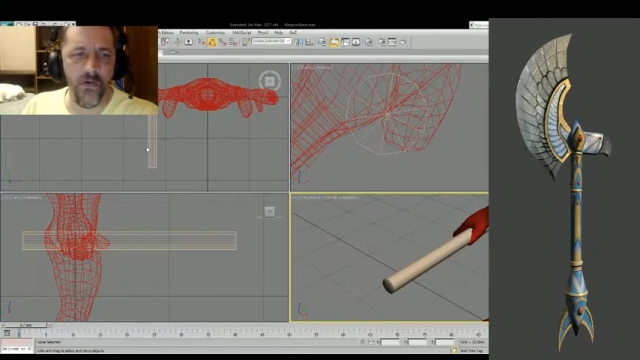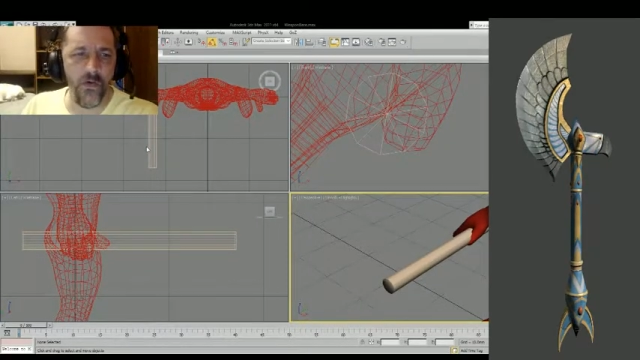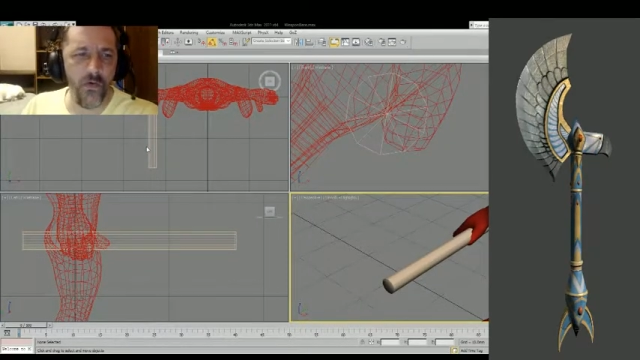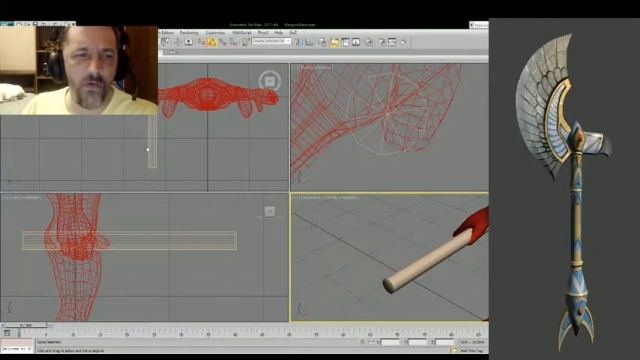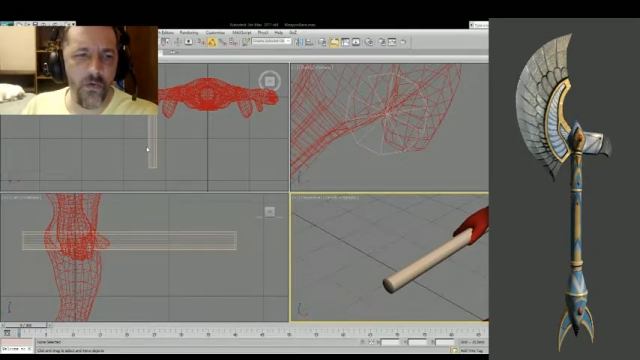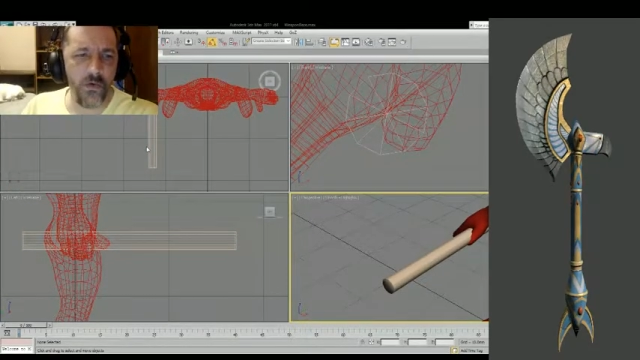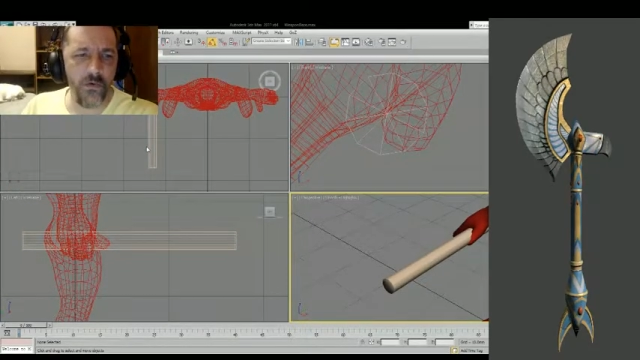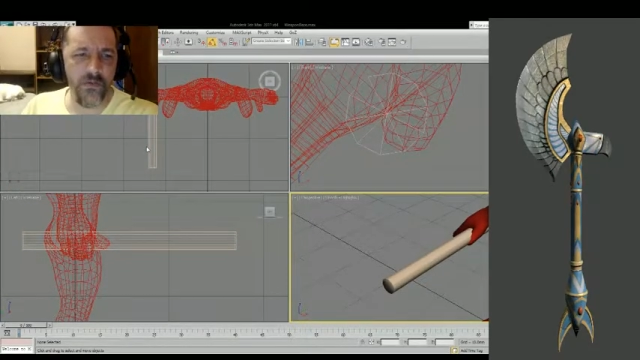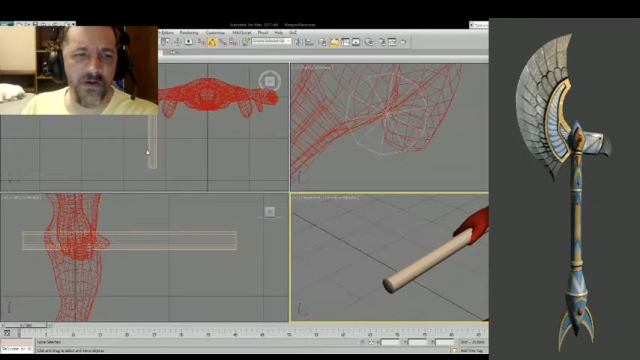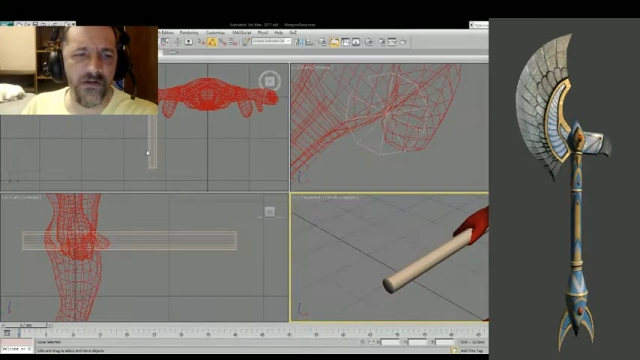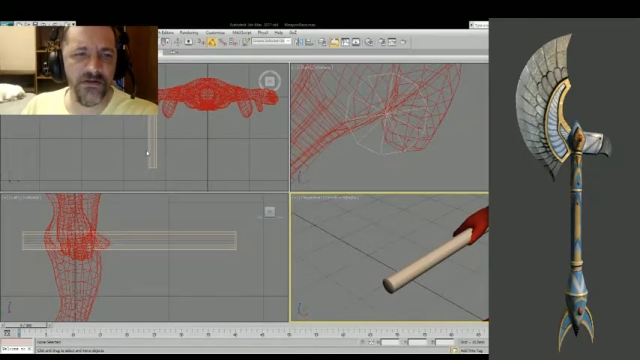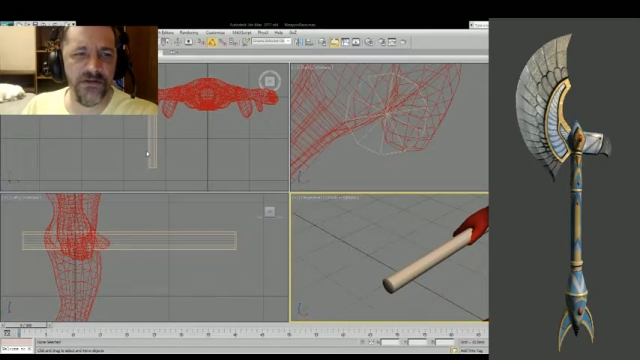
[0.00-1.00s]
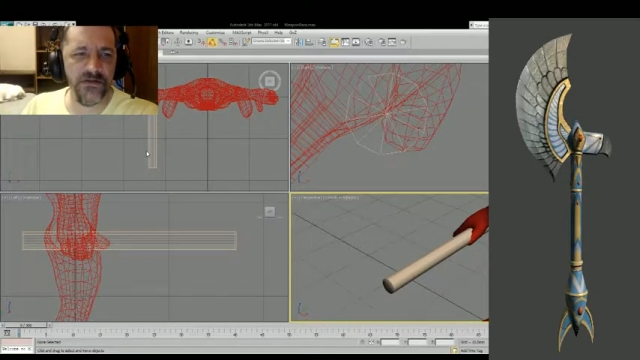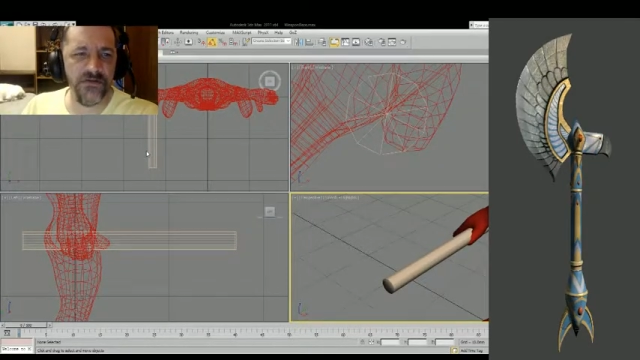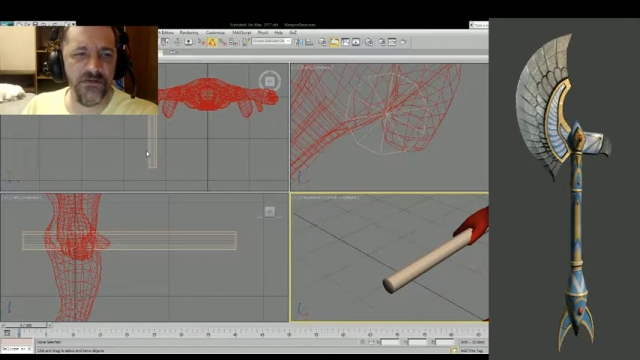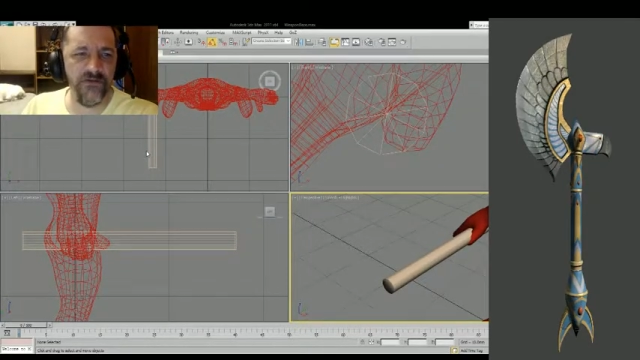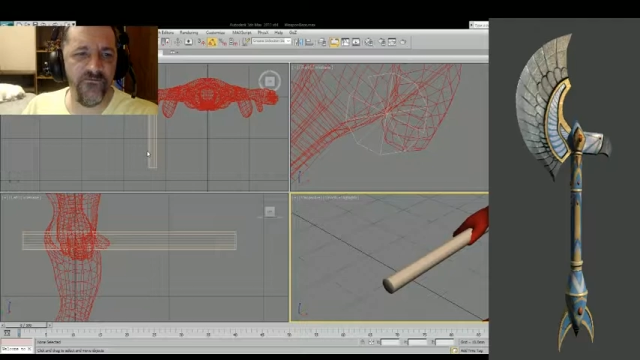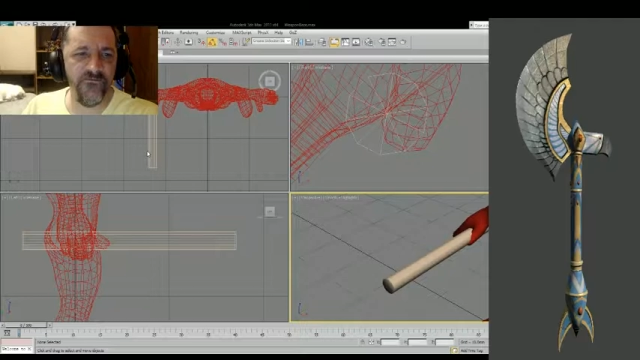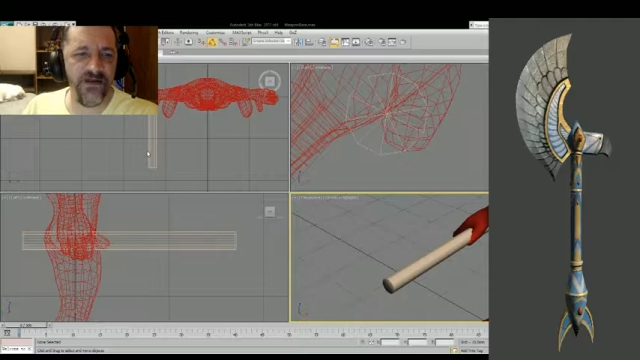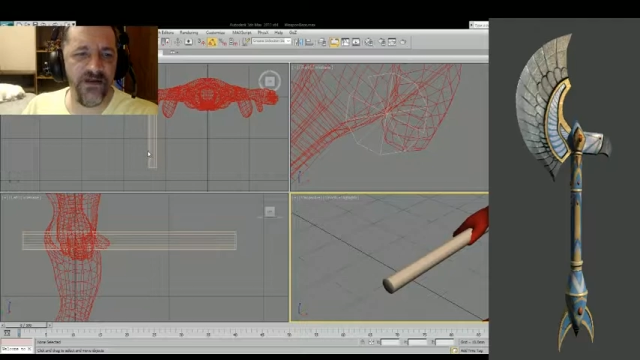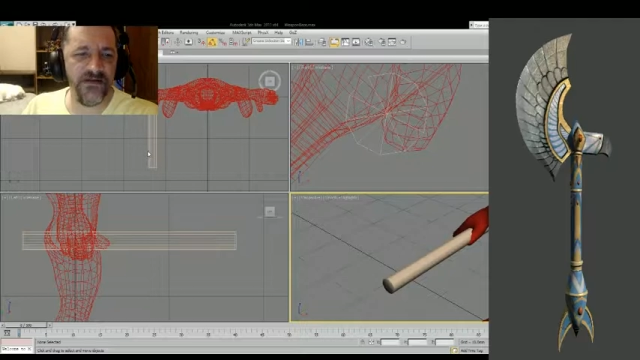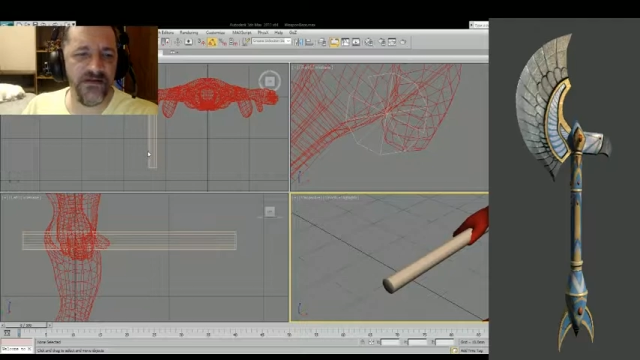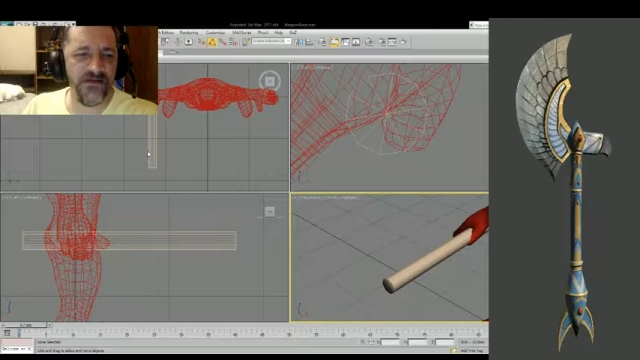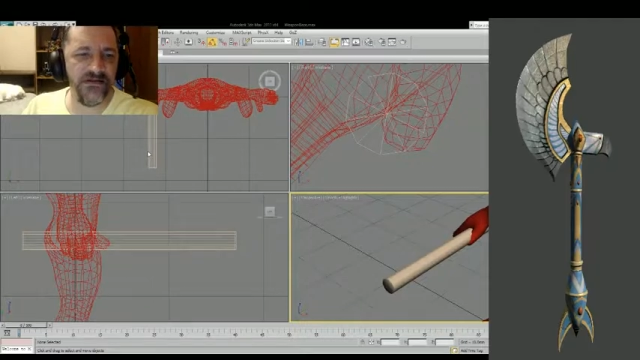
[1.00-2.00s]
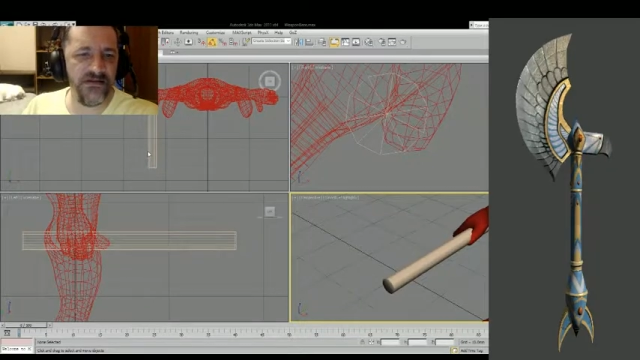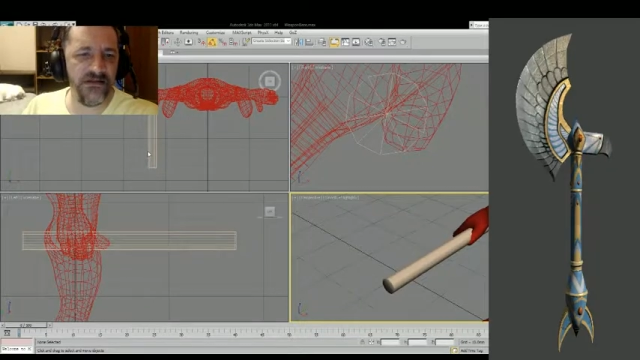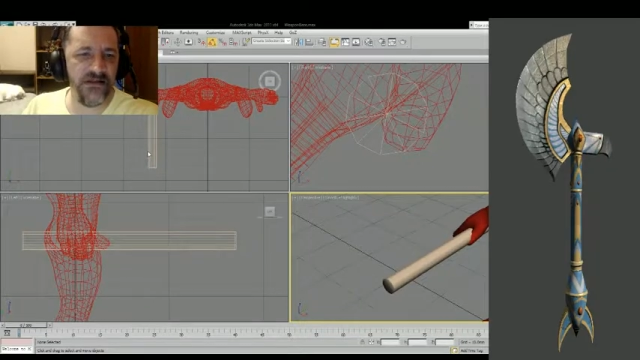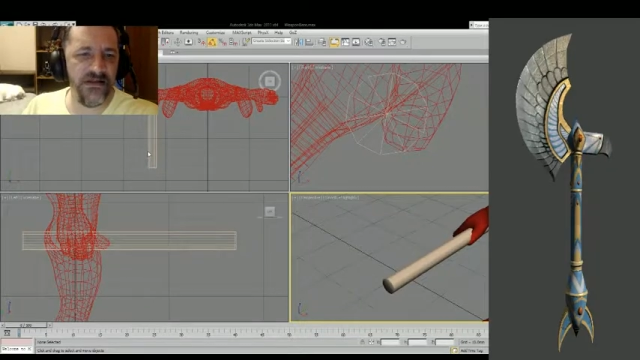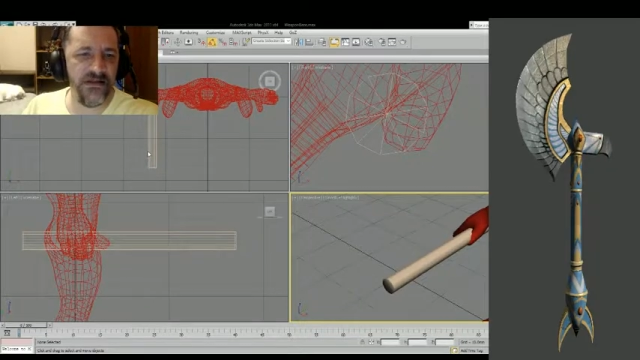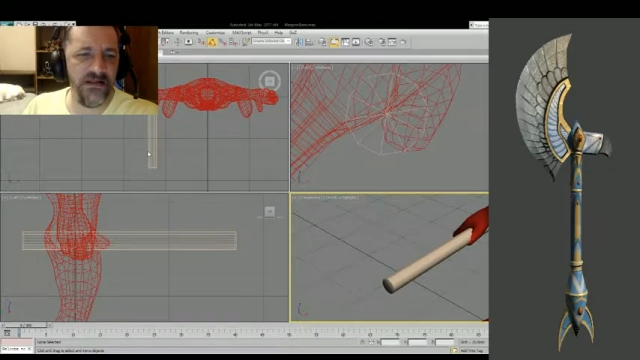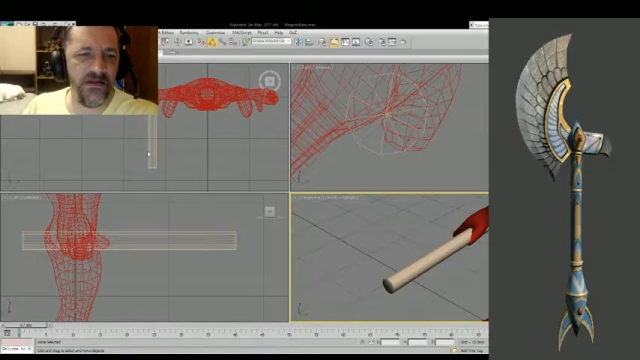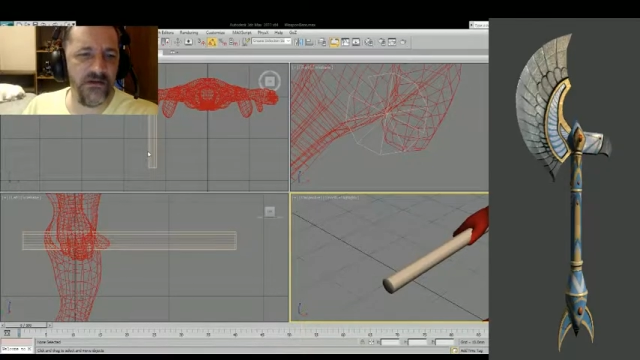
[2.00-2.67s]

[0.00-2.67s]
or ones that are too fancy and skinny